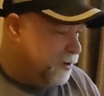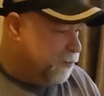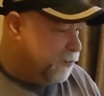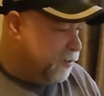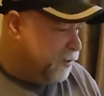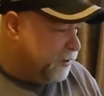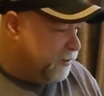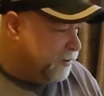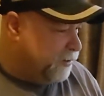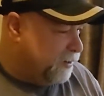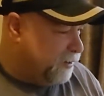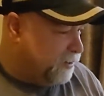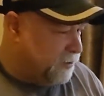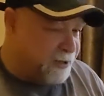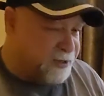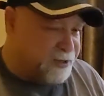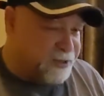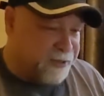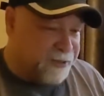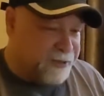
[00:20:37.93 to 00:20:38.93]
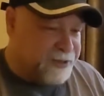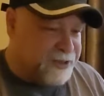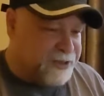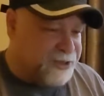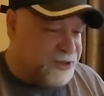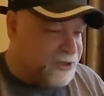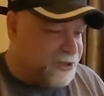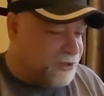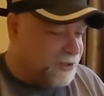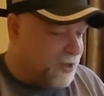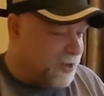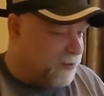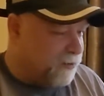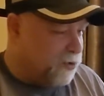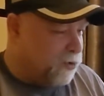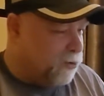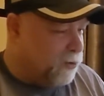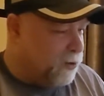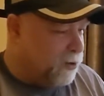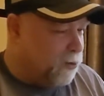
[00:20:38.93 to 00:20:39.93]
But like I said, this is just kind of a
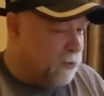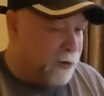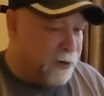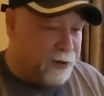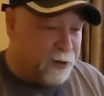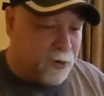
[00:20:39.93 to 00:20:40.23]
101